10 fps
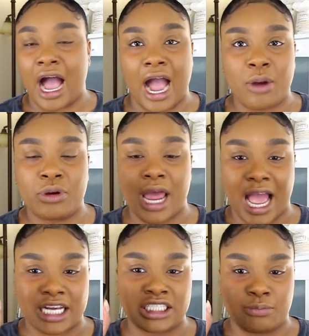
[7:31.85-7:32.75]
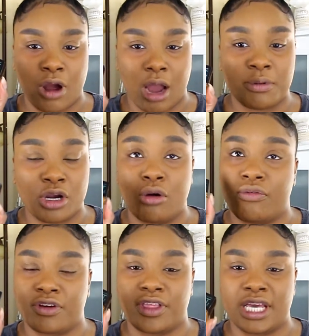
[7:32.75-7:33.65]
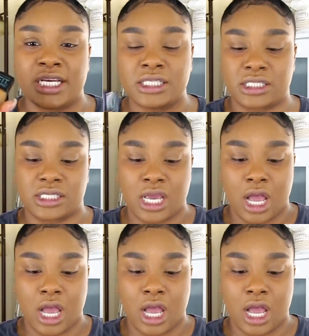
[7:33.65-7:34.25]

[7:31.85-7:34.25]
I would actually probably go for this